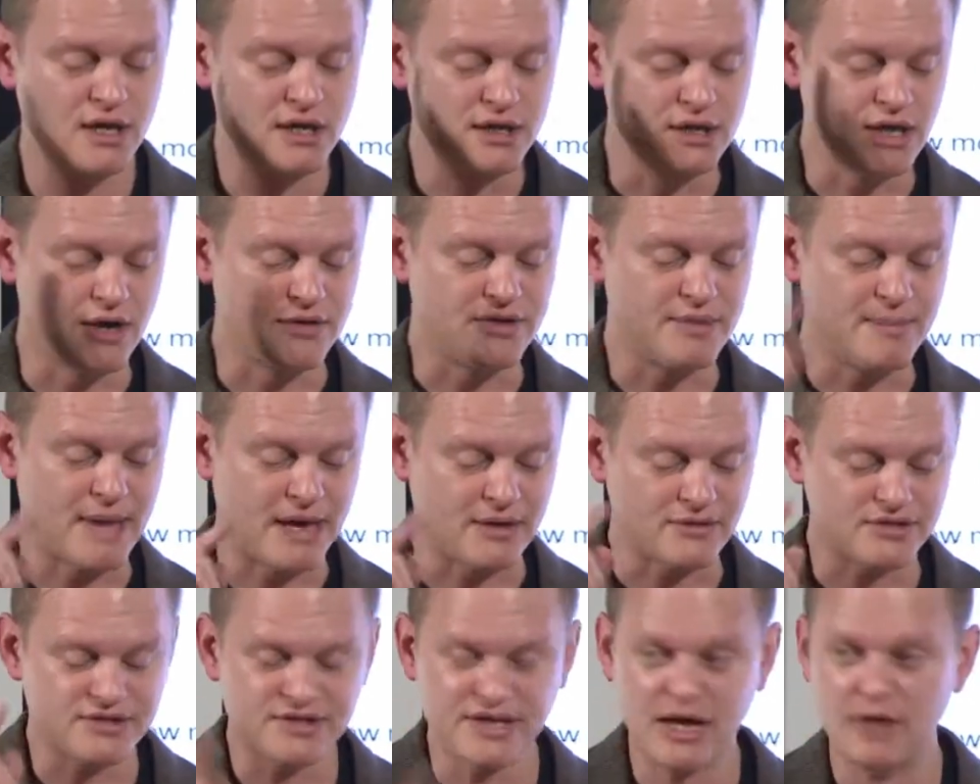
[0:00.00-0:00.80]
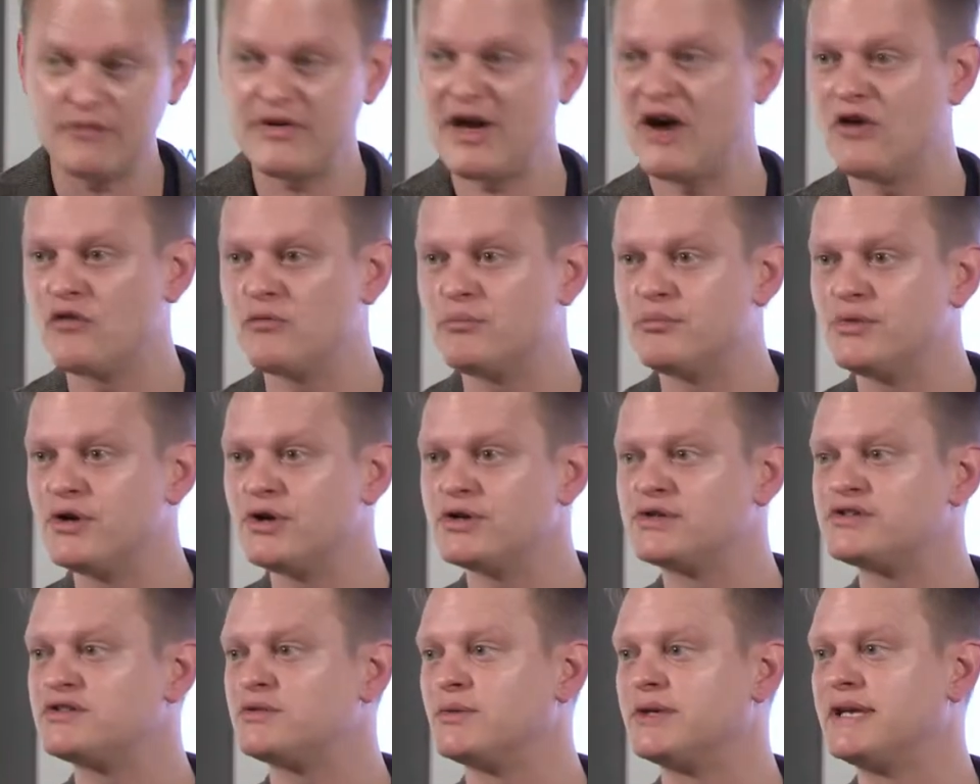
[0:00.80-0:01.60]
You know, the amount of self-help
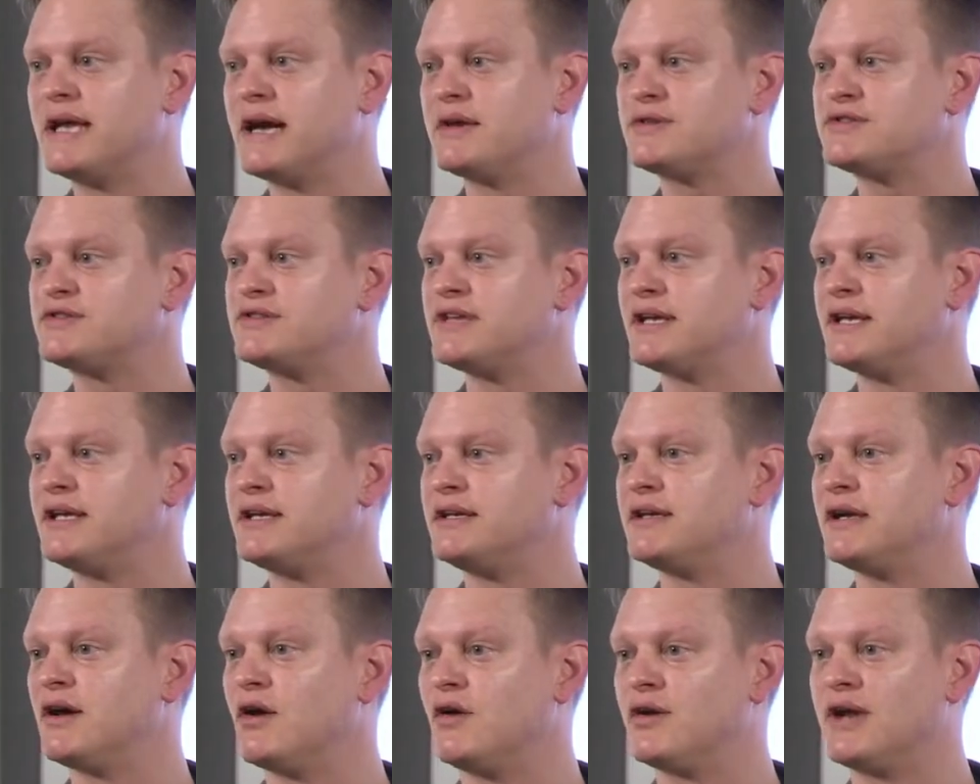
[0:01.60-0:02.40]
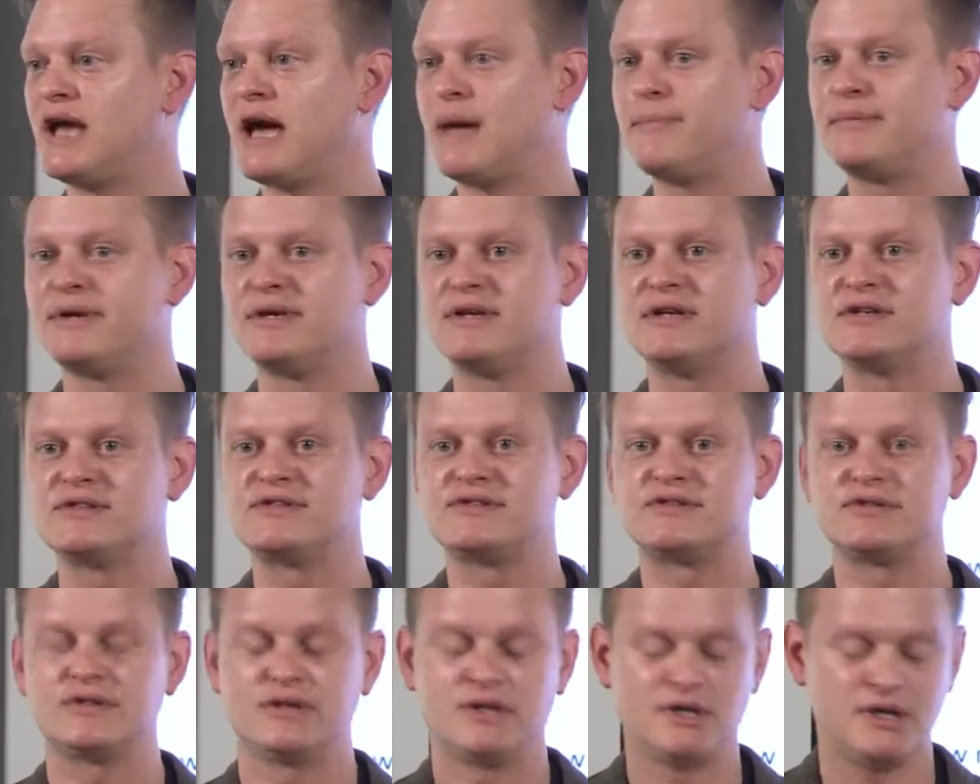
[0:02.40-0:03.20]
books that we now see on
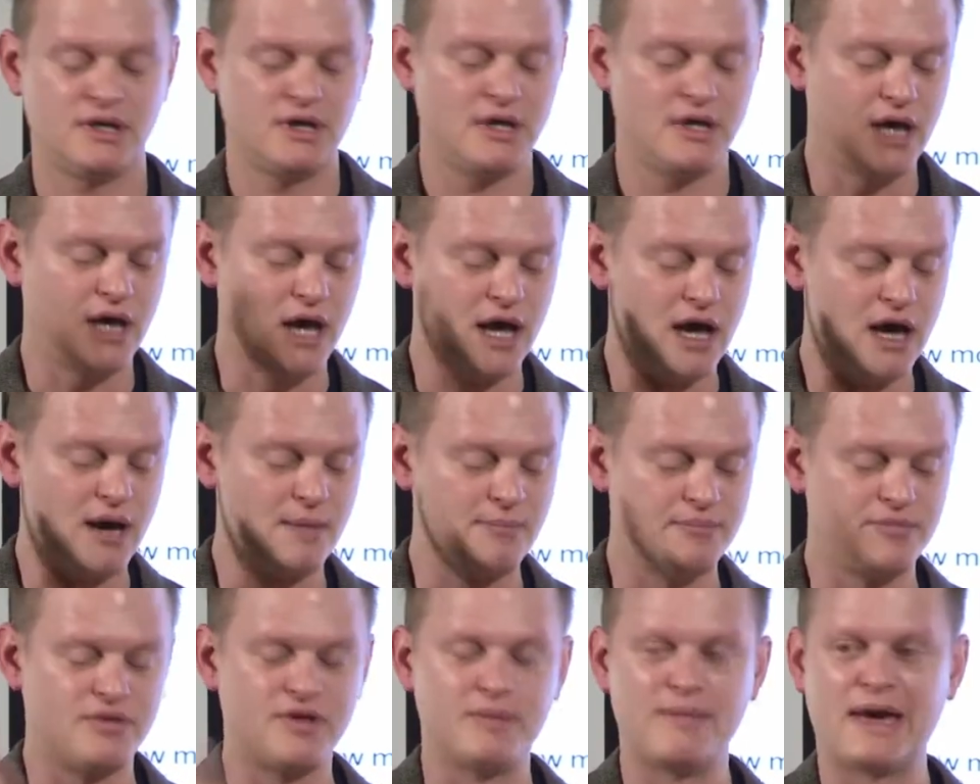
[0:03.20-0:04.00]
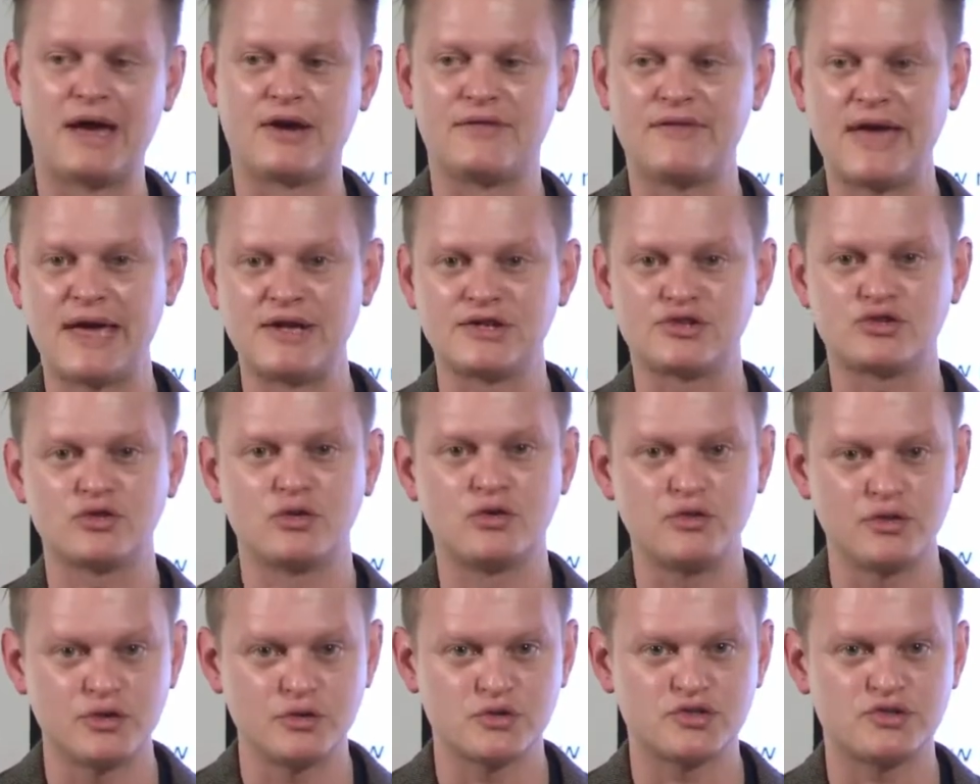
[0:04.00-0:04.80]
happiness, the amount of
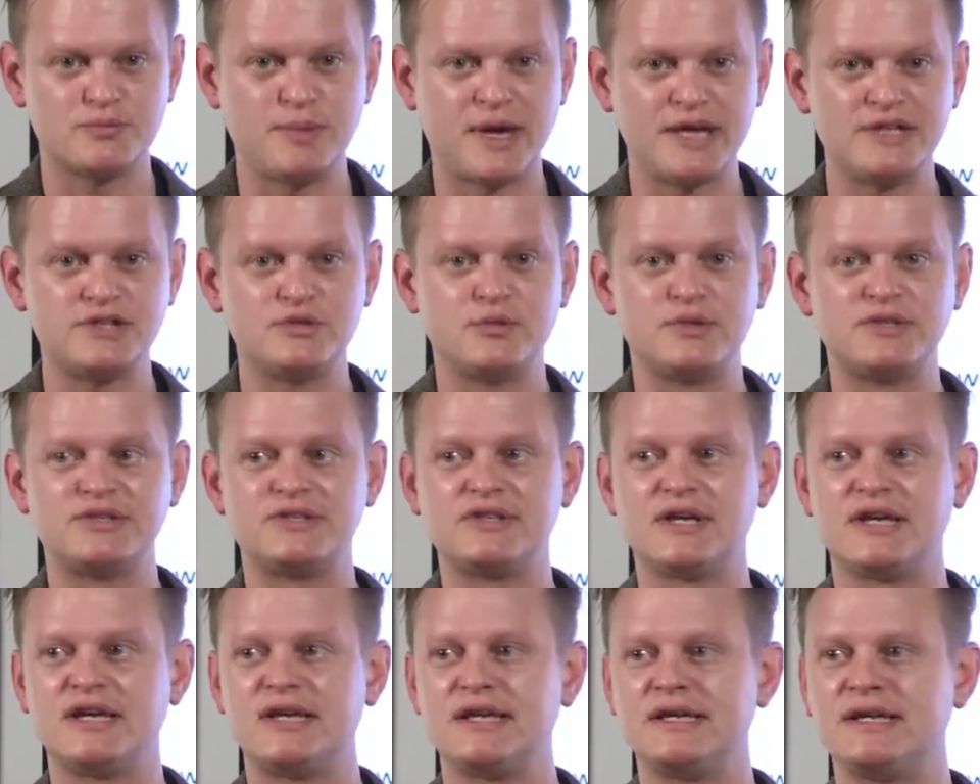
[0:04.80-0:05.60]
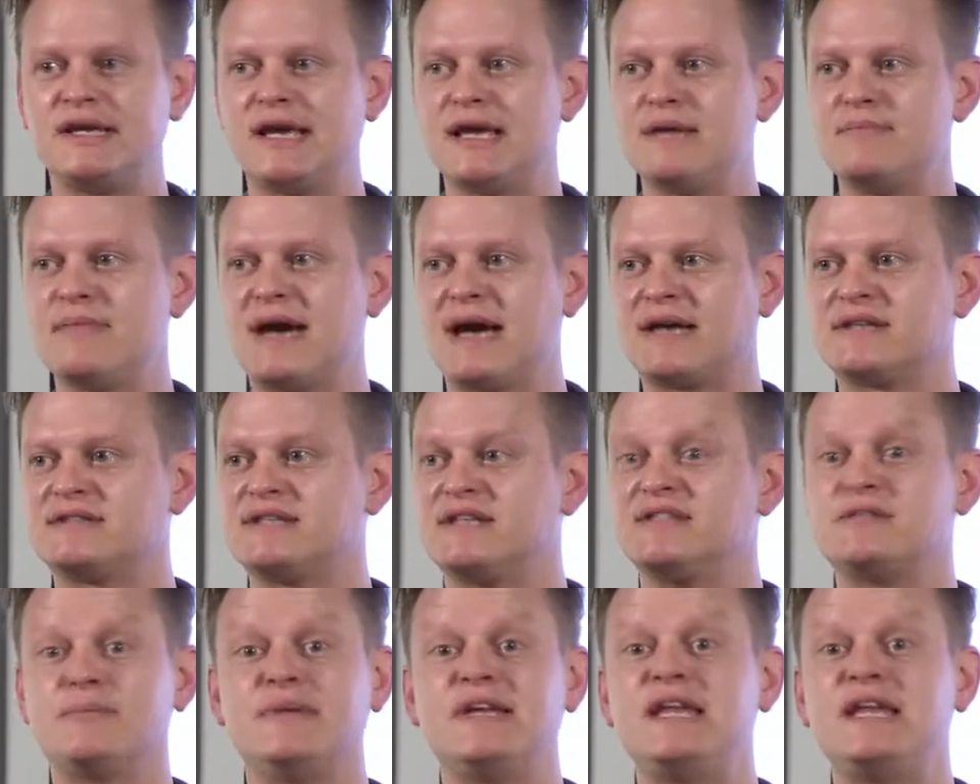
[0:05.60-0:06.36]
editorial space we see in magazines.